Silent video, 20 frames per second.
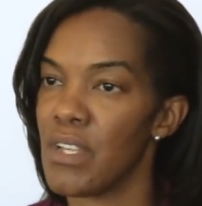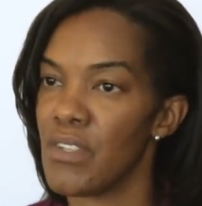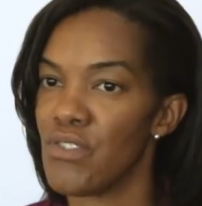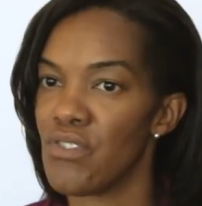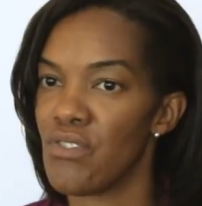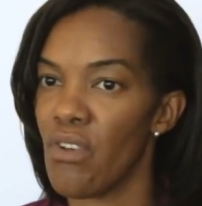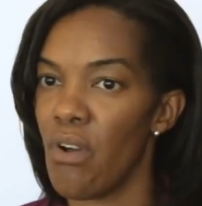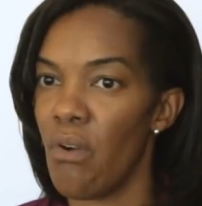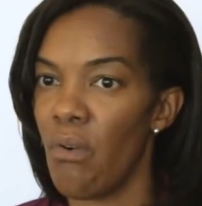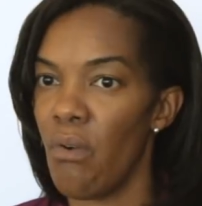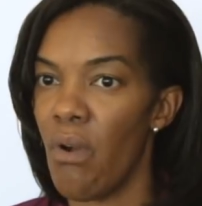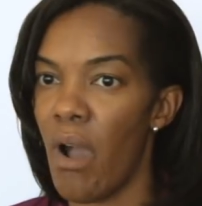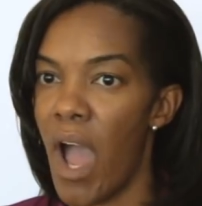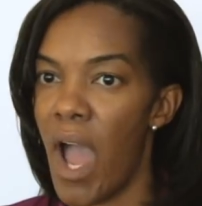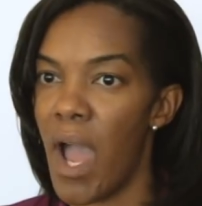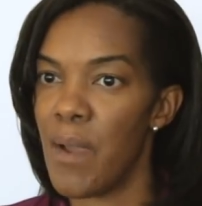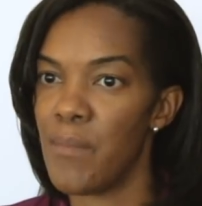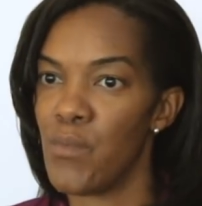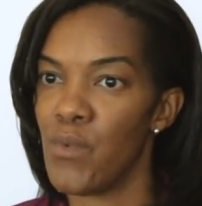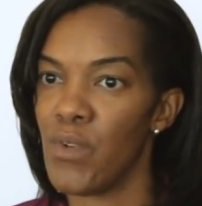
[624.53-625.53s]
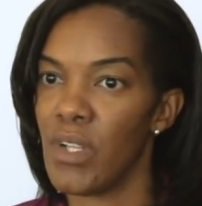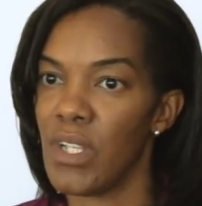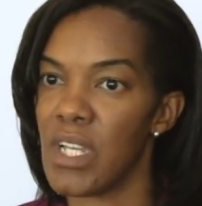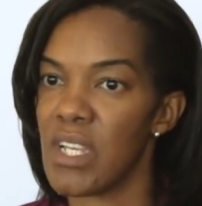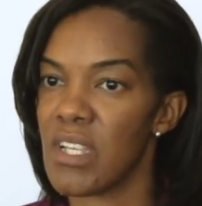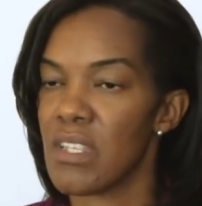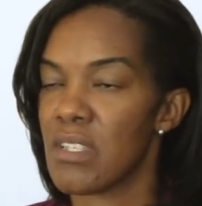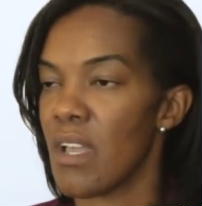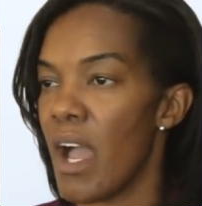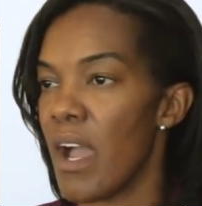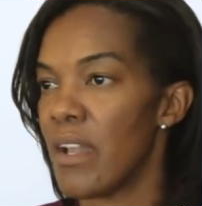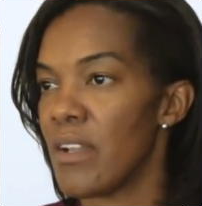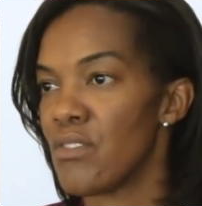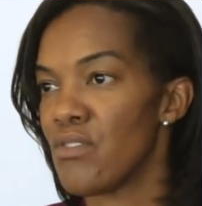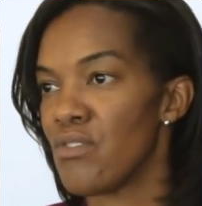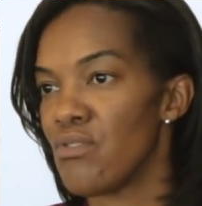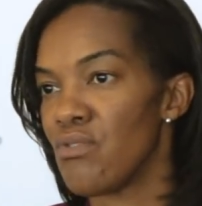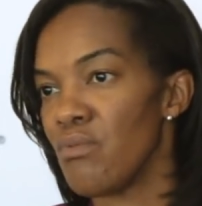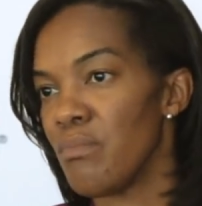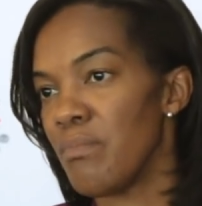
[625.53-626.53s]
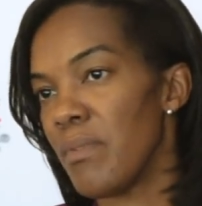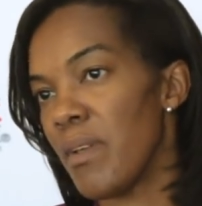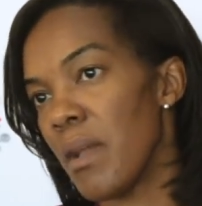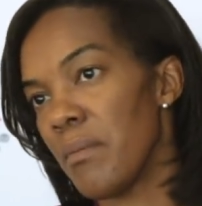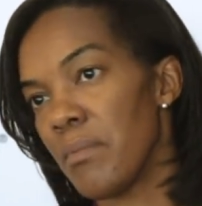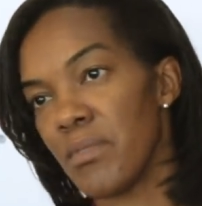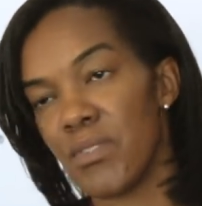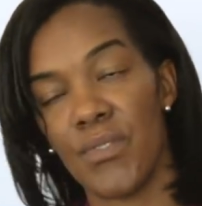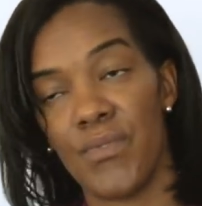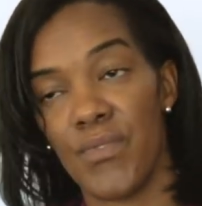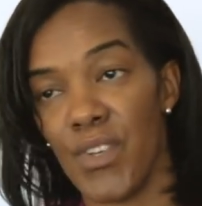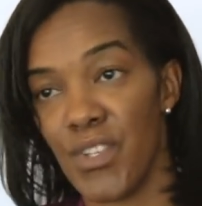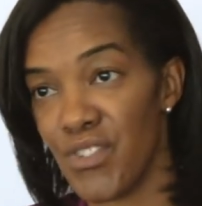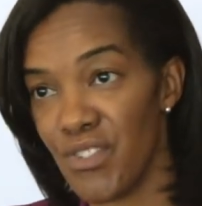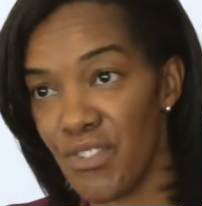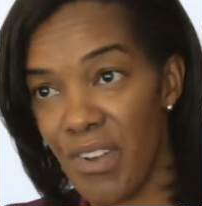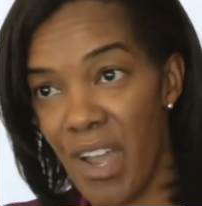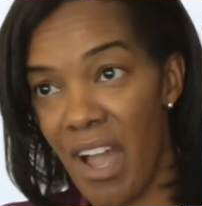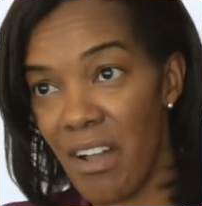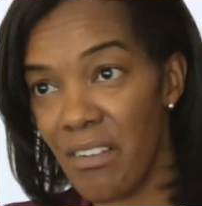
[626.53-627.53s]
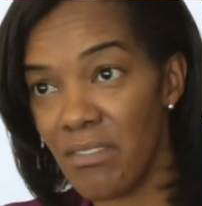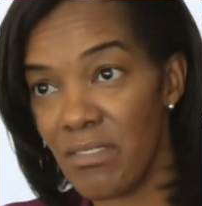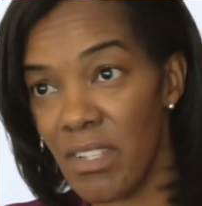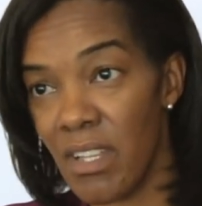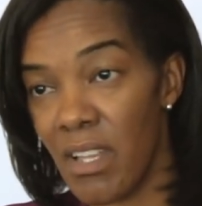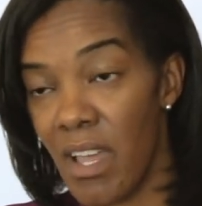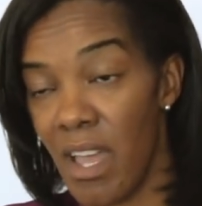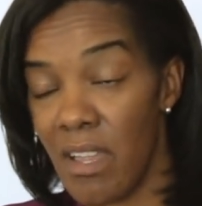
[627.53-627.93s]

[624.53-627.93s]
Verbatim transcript: And so I'm really excited to be able to venture out and,